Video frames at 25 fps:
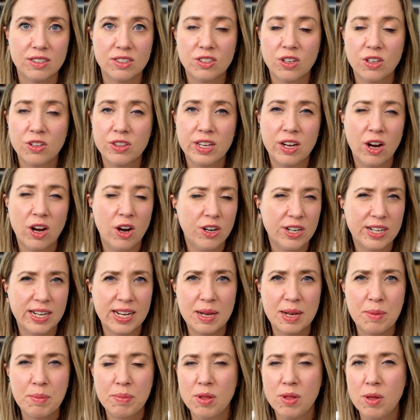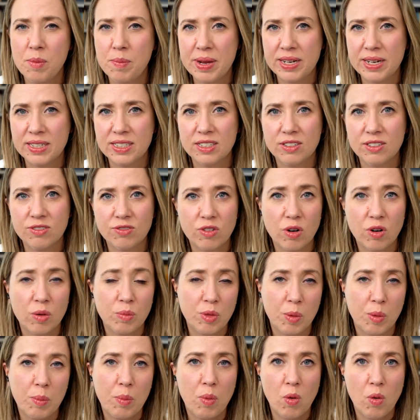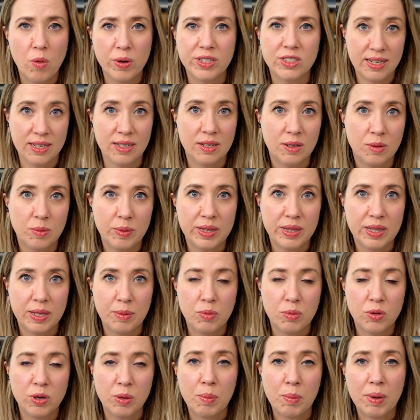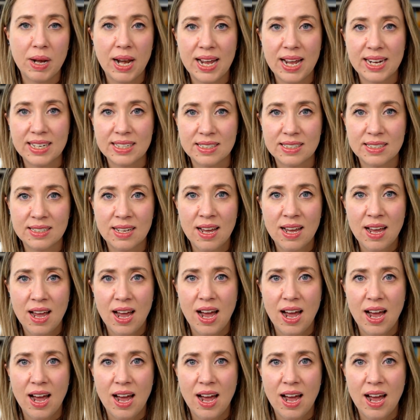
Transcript: So they're only implemented from the point where they're put in place.